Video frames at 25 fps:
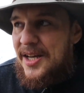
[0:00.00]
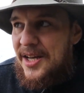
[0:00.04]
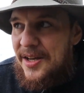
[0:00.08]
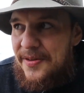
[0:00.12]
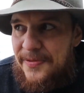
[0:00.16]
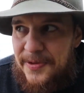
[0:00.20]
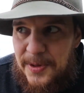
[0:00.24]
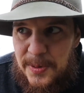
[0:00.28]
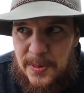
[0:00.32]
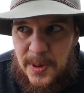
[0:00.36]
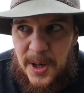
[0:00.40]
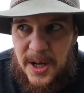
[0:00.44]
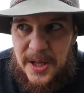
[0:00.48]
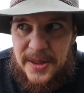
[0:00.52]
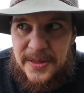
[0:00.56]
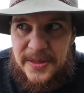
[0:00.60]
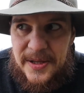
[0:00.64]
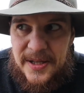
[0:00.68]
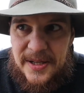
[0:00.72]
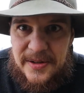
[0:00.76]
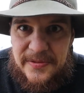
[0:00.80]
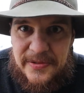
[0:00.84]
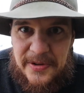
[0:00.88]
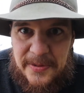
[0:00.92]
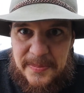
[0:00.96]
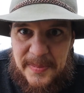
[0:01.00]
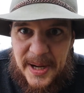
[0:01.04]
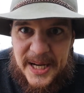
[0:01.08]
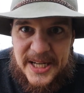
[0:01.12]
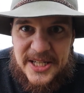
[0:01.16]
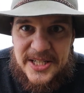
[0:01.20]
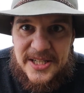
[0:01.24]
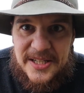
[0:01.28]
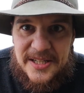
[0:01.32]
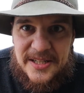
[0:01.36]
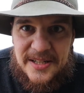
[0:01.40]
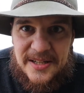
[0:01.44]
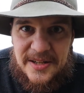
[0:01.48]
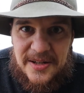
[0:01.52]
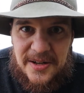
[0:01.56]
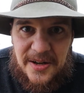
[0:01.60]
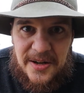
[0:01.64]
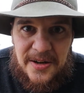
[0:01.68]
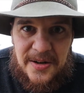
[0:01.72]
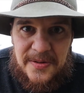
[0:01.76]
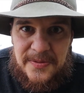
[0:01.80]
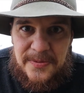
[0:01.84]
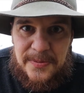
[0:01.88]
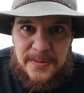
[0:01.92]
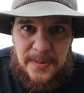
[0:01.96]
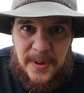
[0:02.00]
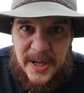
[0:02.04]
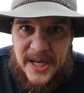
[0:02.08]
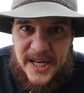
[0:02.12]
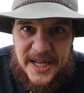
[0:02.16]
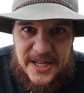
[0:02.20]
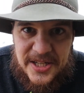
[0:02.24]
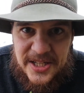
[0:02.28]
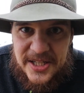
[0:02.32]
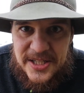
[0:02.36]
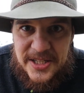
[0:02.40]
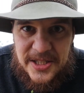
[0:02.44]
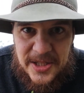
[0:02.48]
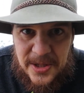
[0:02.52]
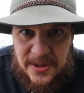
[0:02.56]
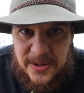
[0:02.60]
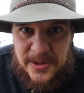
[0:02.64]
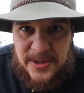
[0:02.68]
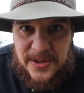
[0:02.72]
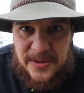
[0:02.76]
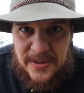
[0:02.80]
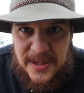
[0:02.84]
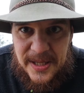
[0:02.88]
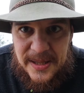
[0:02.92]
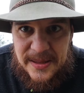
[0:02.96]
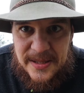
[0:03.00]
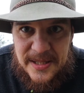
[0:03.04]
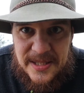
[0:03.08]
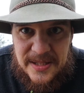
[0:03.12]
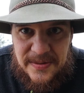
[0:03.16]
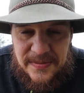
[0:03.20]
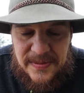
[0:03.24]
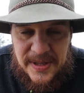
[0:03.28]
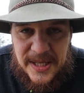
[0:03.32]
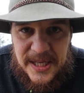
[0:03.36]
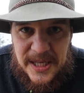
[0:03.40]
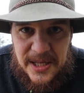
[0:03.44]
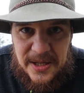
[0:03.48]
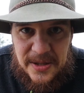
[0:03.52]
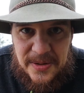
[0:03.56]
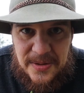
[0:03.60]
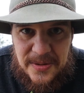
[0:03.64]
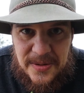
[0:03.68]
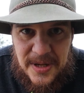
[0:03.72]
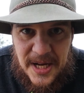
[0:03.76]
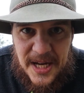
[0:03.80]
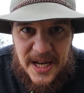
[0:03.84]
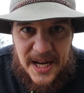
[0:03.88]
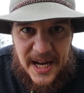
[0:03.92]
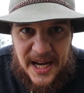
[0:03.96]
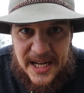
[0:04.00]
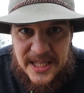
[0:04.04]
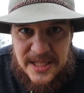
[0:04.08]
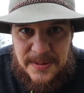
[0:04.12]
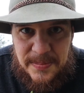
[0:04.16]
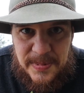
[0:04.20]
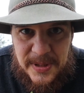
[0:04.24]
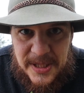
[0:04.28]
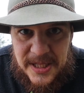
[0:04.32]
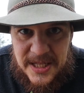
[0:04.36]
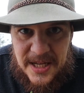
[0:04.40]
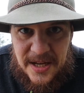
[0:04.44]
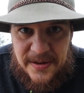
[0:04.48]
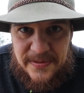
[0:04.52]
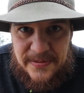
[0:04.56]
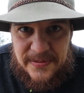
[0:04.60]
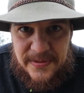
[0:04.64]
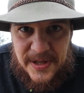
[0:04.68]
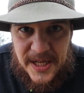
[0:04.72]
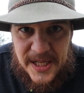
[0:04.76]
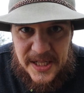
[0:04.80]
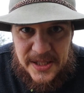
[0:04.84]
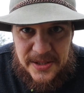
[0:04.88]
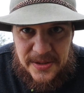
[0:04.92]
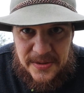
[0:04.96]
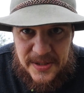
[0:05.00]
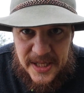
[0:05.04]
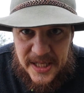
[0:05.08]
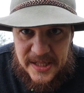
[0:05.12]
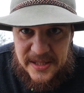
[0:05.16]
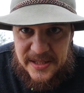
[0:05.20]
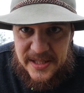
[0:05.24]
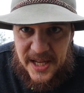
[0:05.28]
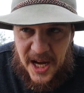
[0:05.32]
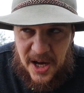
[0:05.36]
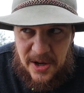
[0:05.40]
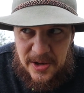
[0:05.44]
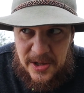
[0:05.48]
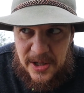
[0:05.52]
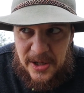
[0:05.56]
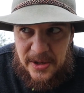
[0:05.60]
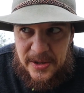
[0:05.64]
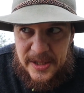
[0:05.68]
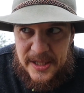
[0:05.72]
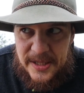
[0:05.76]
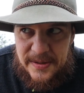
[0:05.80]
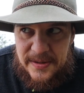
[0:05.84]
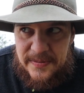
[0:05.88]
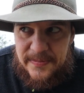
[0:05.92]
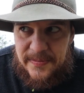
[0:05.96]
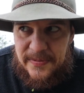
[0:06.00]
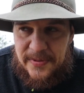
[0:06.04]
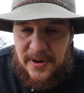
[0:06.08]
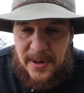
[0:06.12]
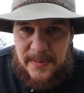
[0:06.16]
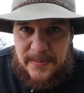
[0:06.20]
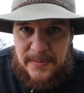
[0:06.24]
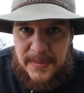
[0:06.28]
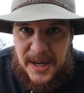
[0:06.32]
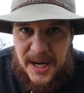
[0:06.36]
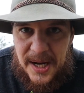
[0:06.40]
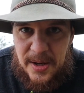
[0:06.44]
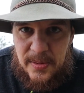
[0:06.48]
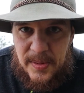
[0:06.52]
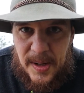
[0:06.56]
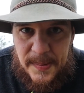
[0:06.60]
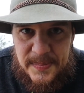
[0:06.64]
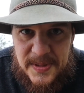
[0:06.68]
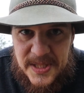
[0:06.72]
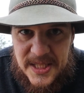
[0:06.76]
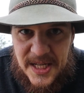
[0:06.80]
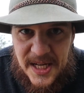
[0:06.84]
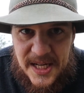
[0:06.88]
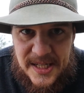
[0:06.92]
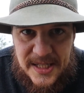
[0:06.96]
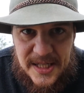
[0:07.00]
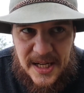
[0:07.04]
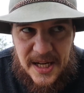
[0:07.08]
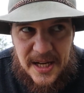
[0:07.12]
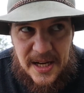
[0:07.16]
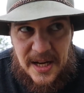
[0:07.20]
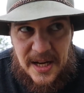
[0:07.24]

If you want the information of what I just told you in this video as a PDF file, you can download it from my website.